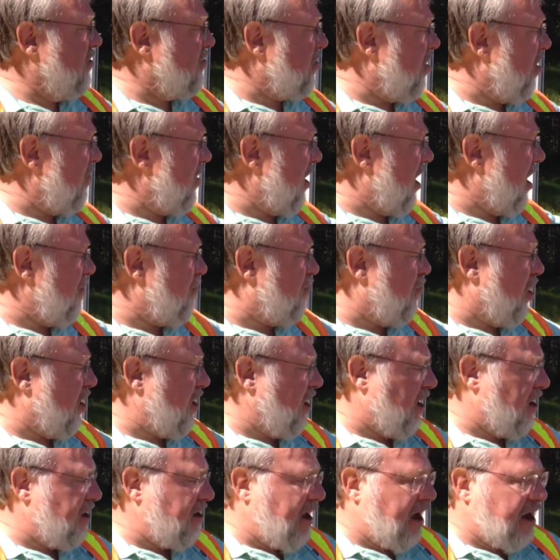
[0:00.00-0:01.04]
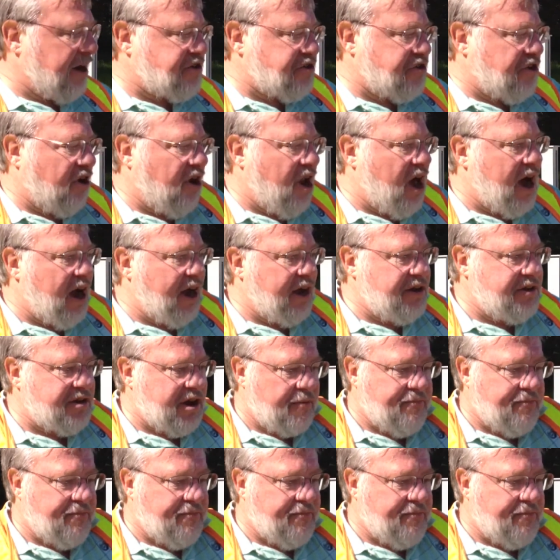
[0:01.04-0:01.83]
So then I put in extra lines.